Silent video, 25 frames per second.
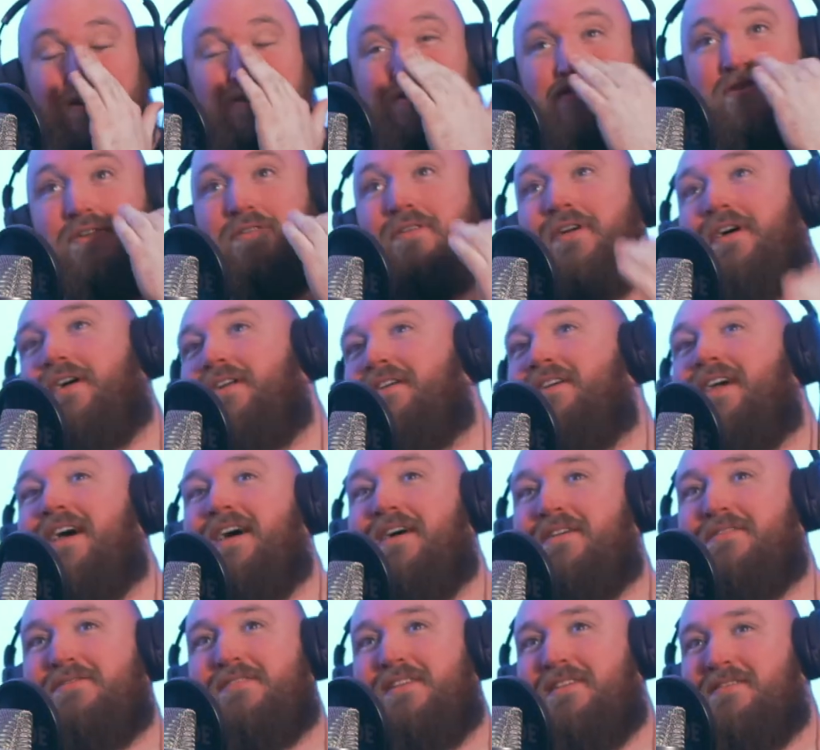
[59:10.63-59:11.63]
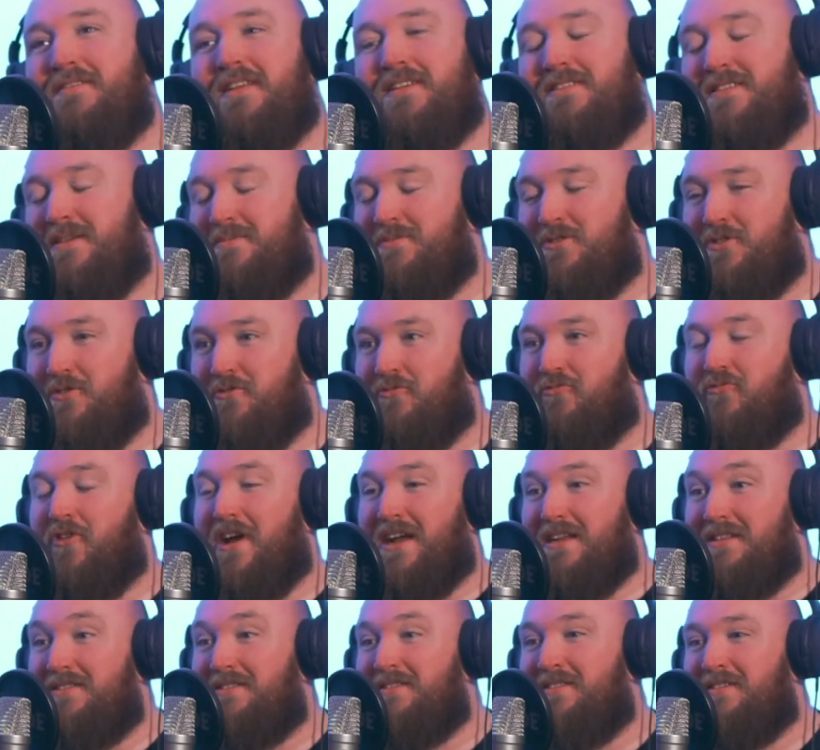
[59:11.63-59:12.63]
I saw it. Yeah, it was, that seems
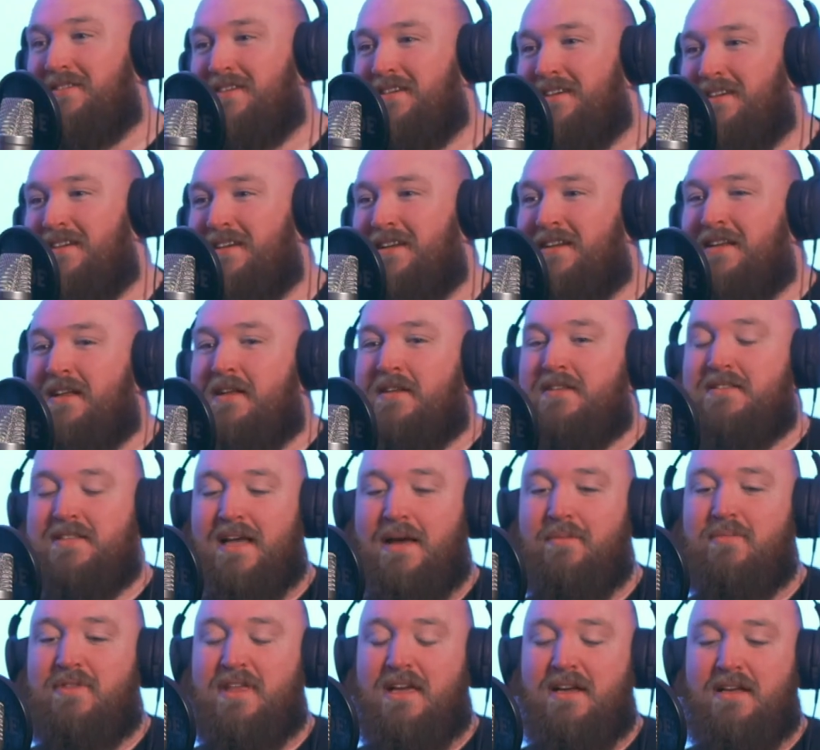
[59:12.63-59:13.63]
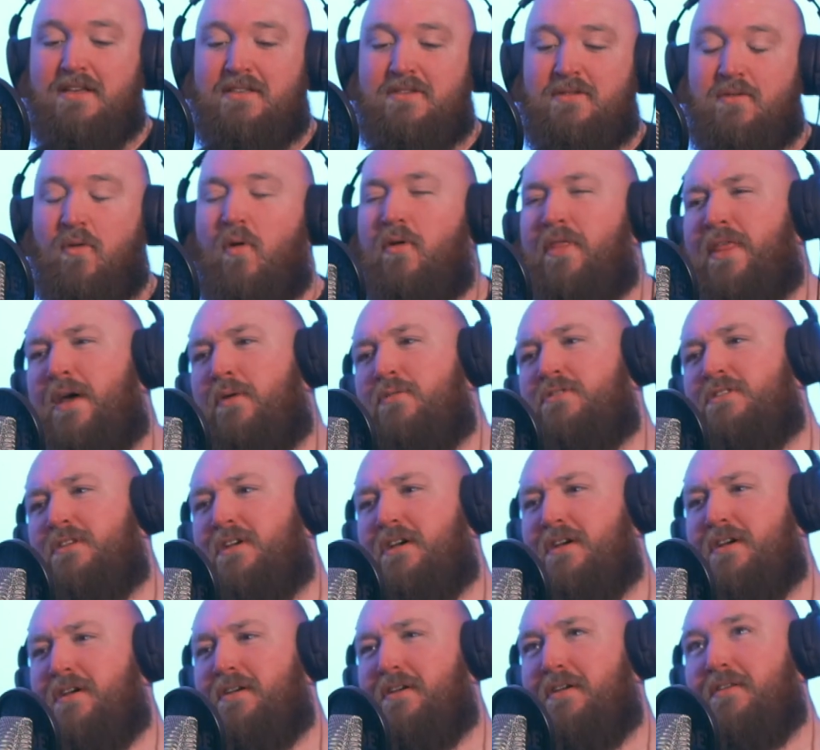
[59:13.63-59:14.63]
great. Yeah. Same thing as, oh, there was
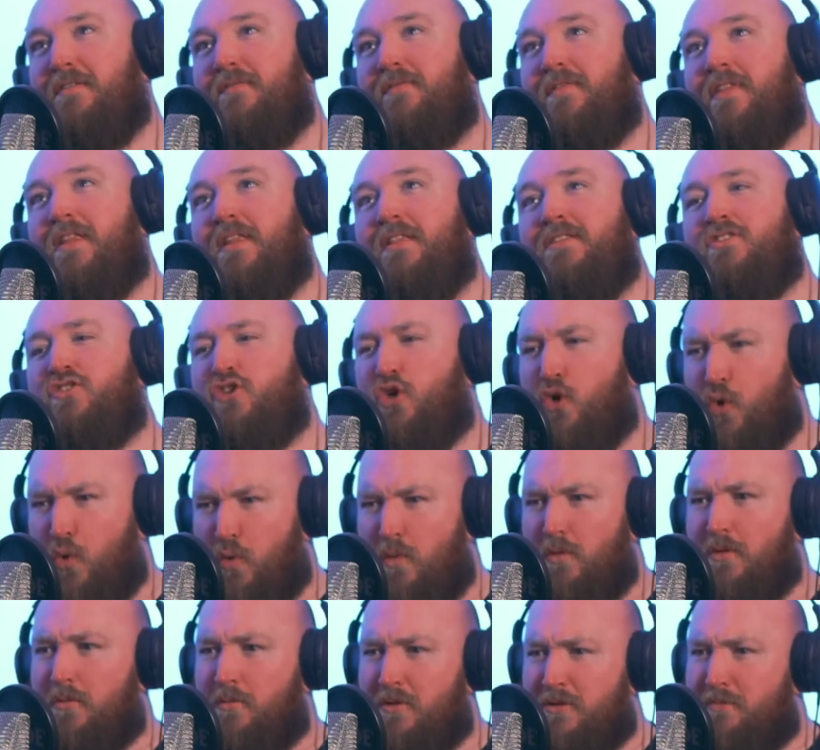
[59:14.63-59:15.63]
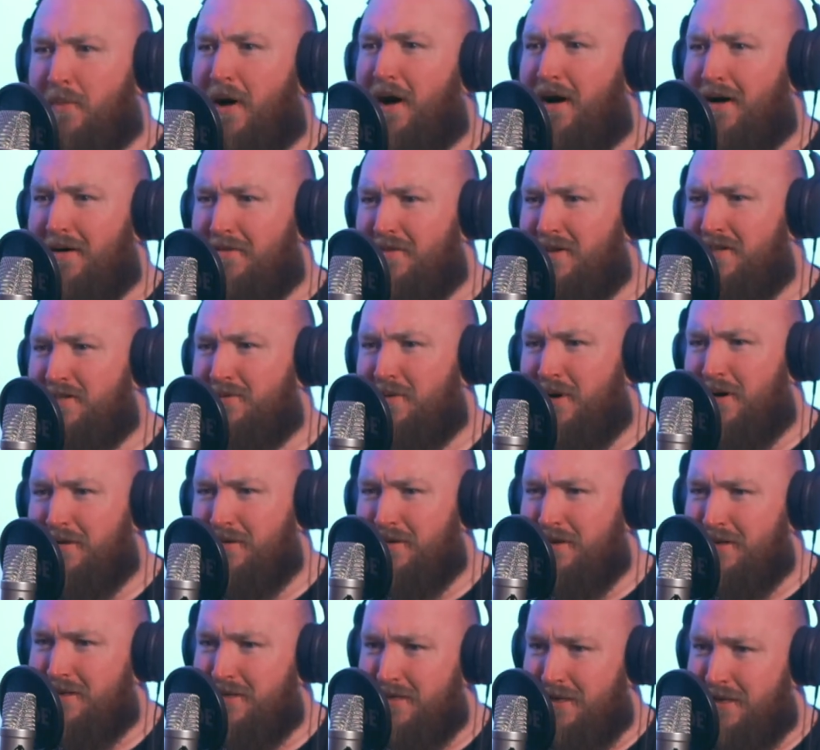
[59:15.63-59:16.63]
a, Tool was part of it as
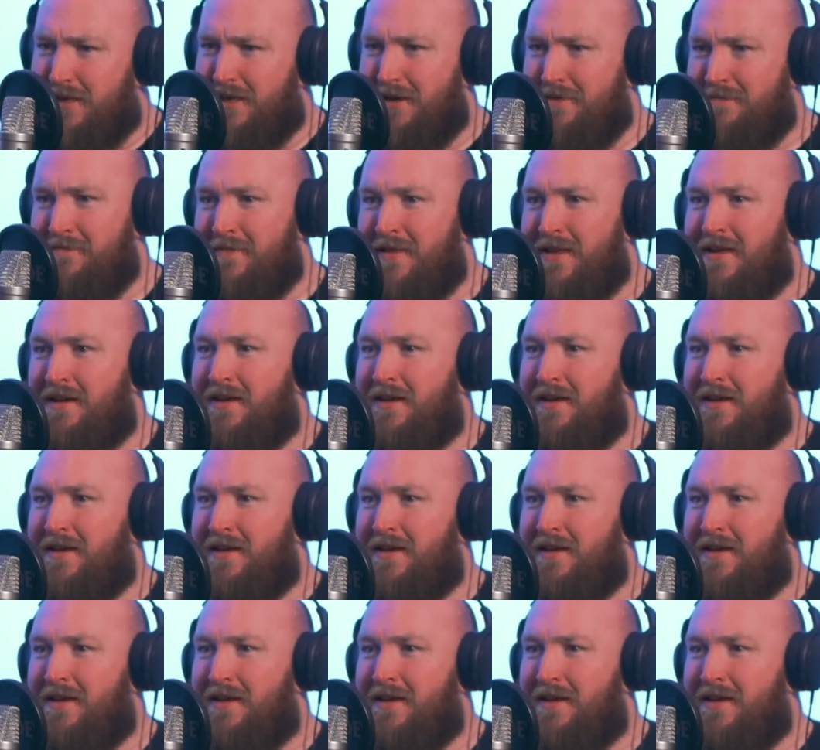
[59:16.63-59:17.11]
well. Did you see that?